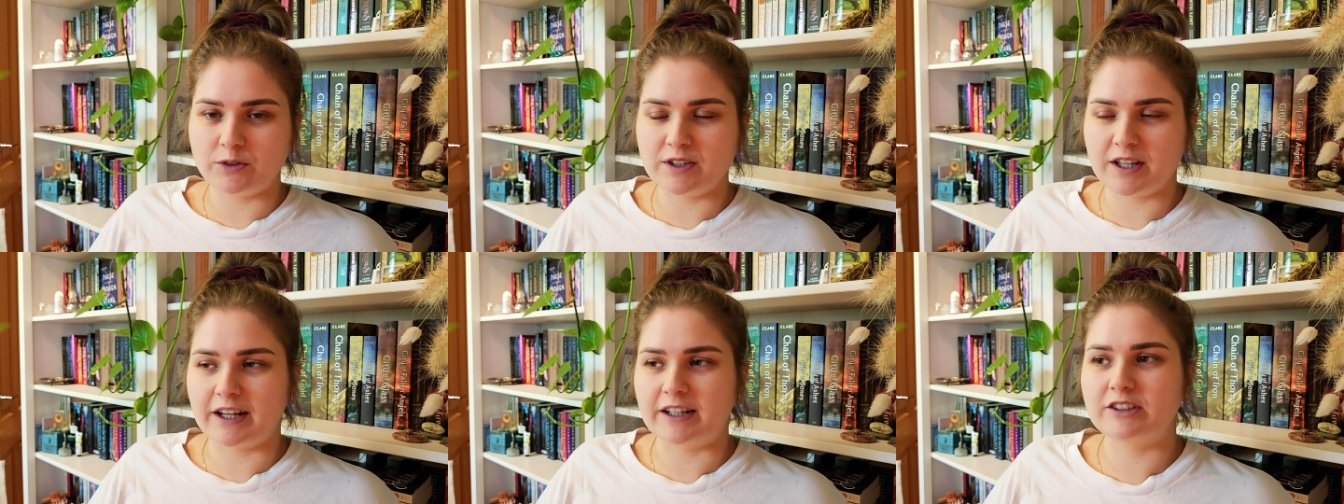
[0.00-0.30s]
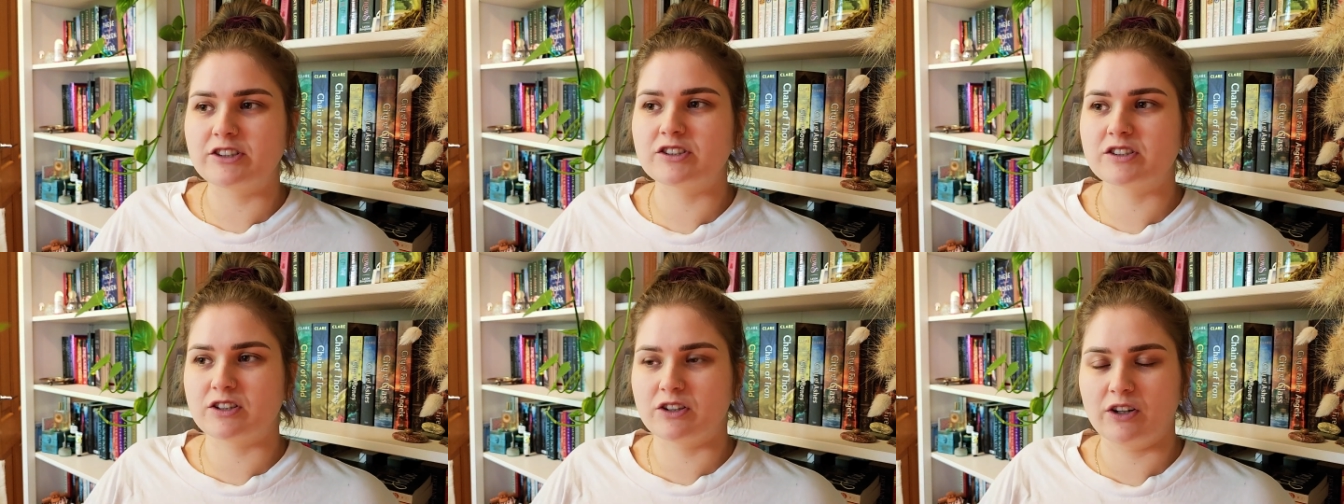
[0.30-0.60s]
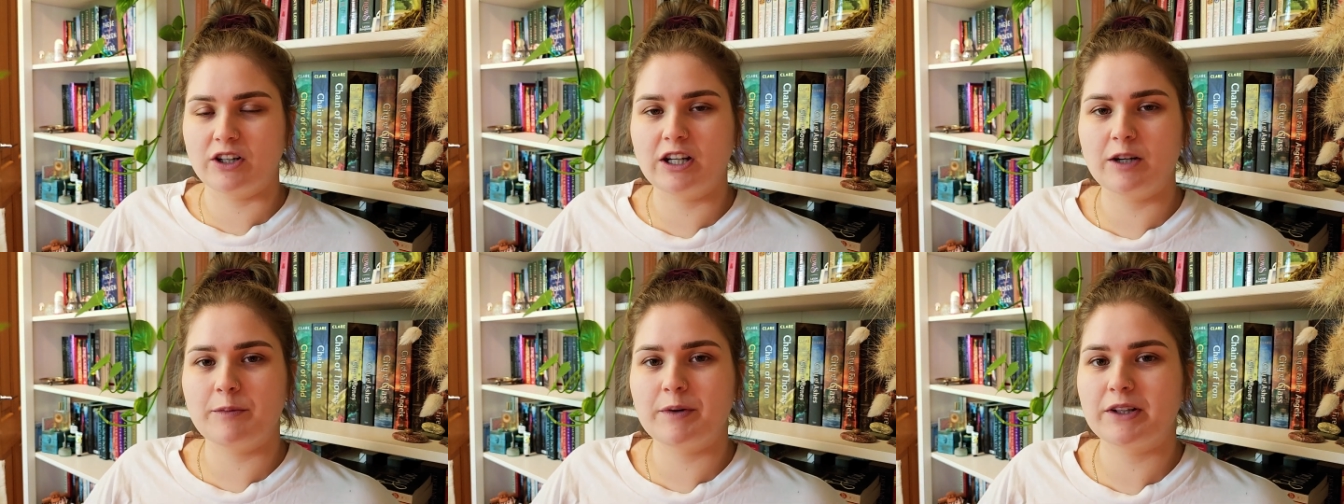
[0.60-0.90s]
like just
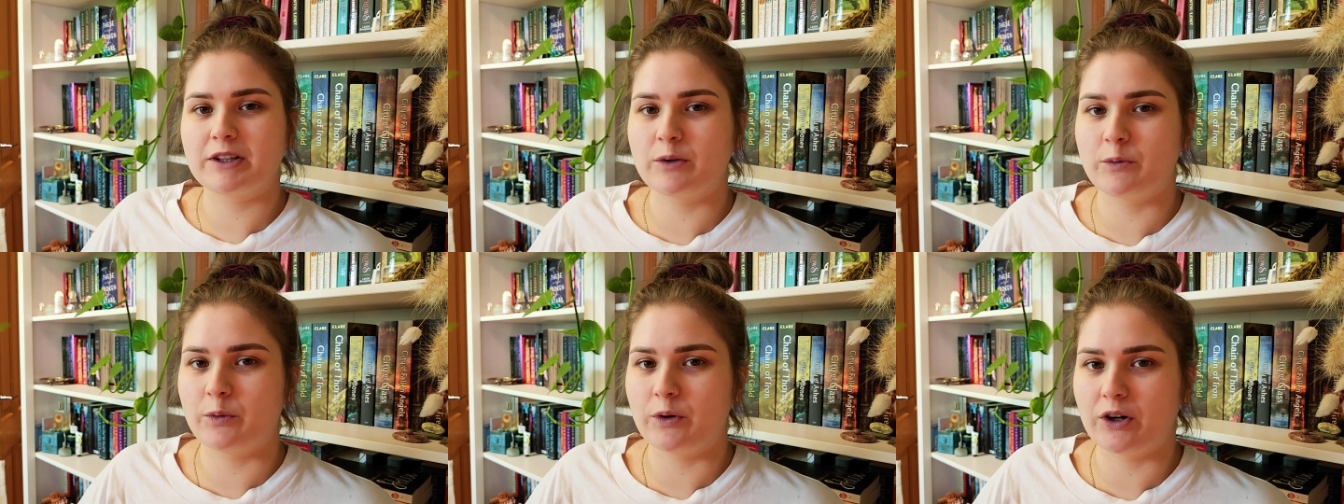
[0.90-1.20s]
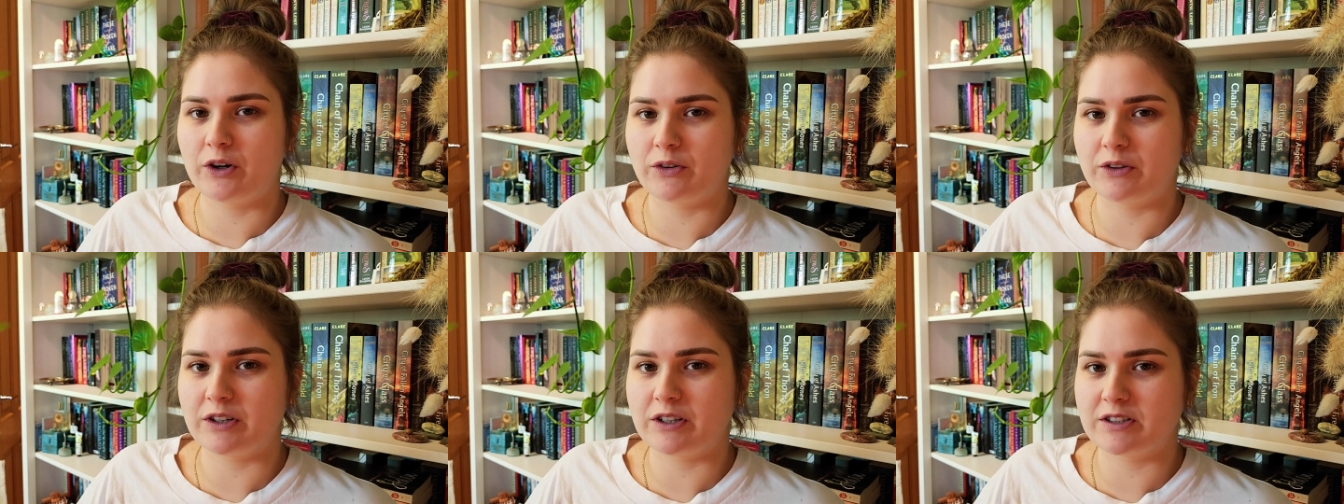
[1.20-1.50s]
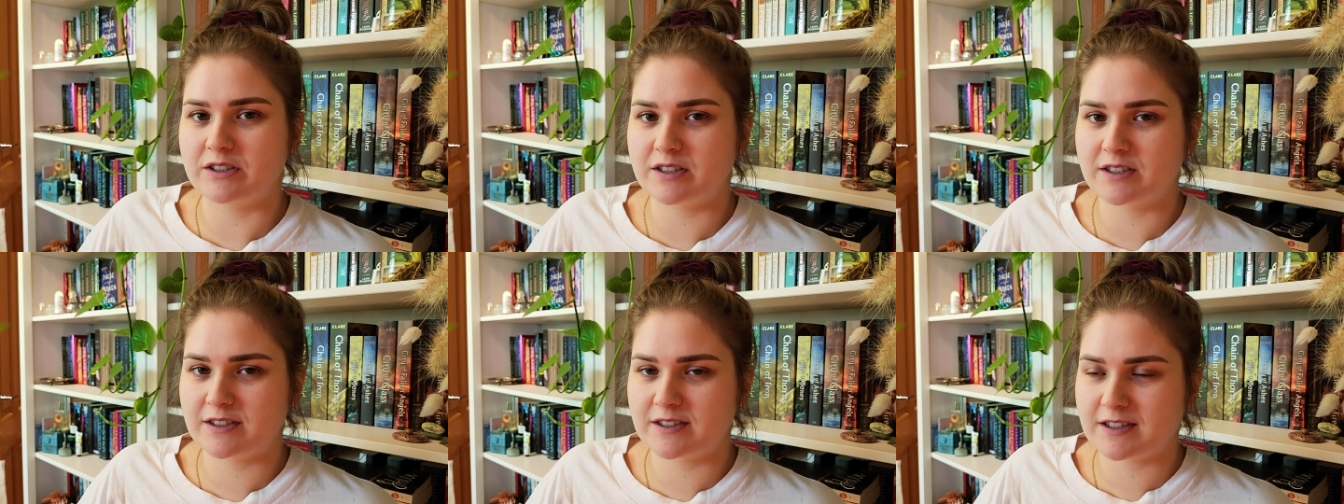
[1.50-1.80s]
learning about the world
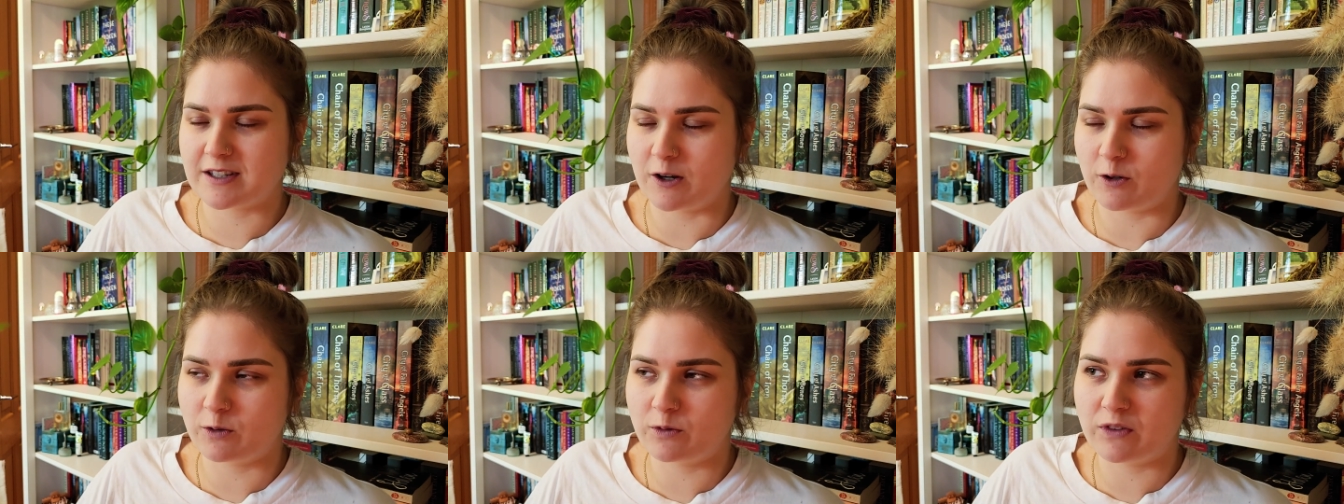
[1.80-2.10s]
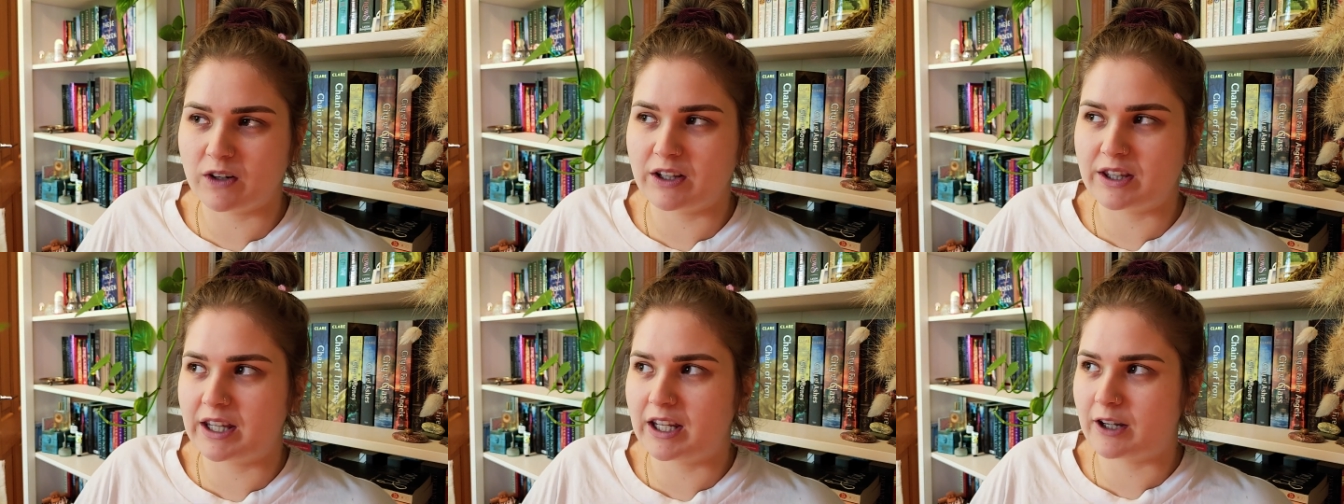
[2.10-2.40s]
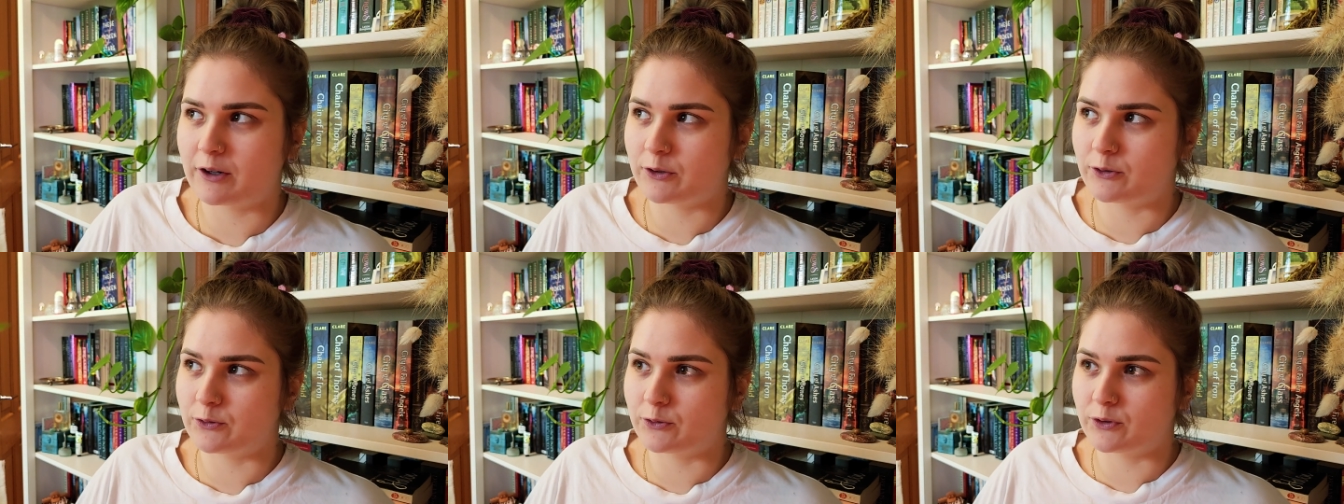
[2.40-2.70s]
itself. I think I
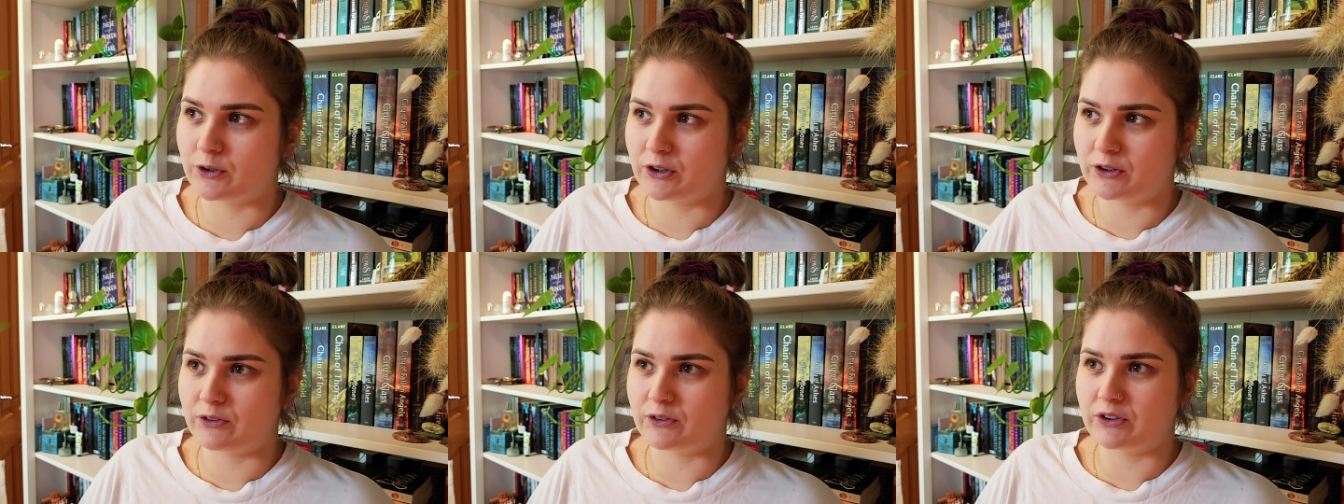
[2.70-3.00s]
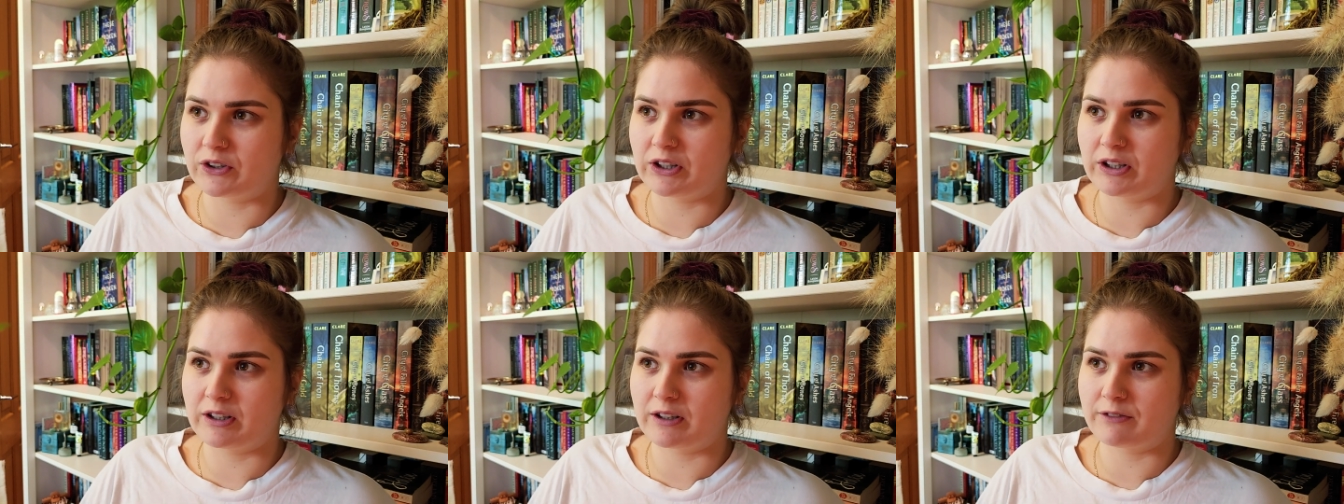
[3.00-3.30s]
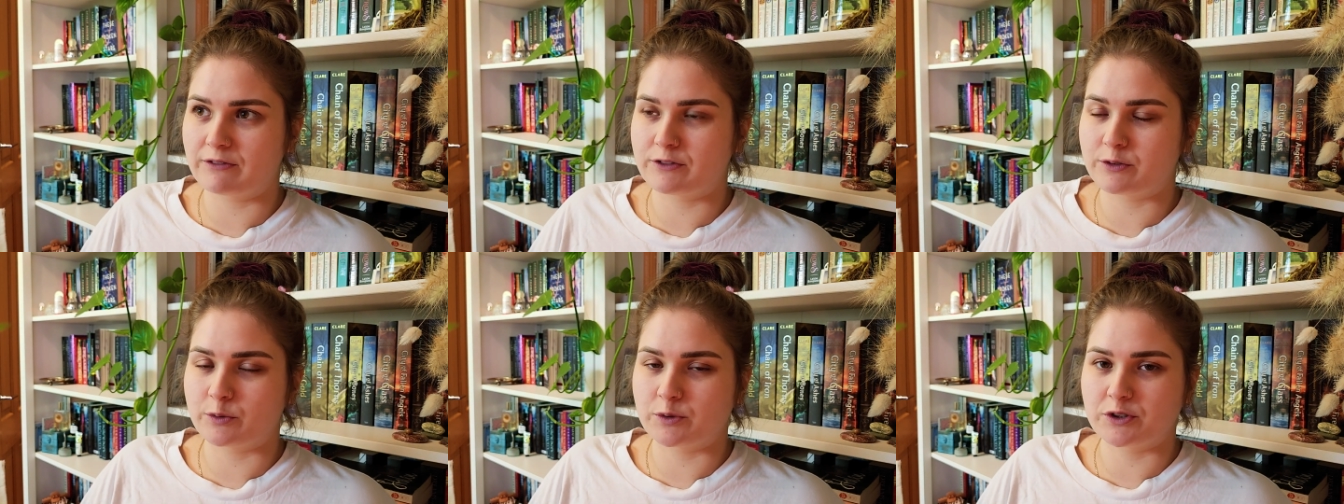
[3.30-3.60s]
would really, really
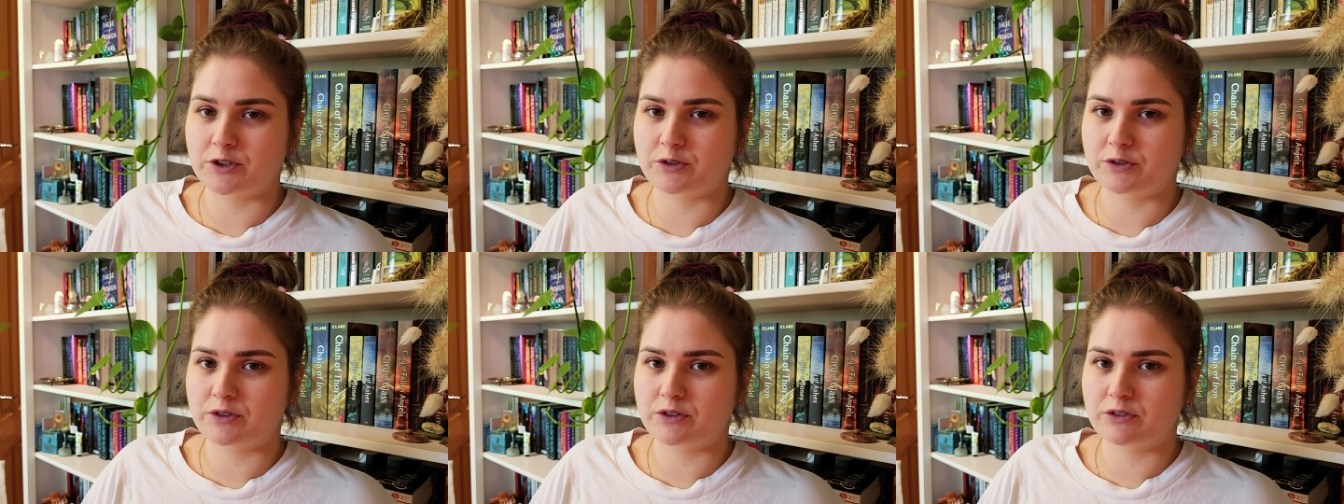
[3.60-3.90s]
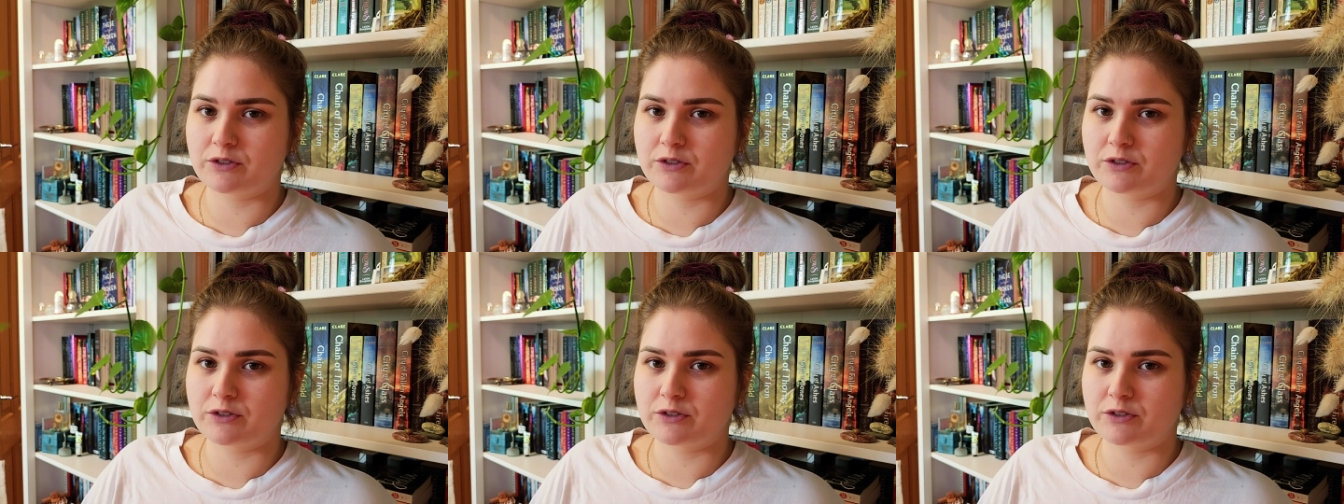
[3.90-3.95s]
love to watch.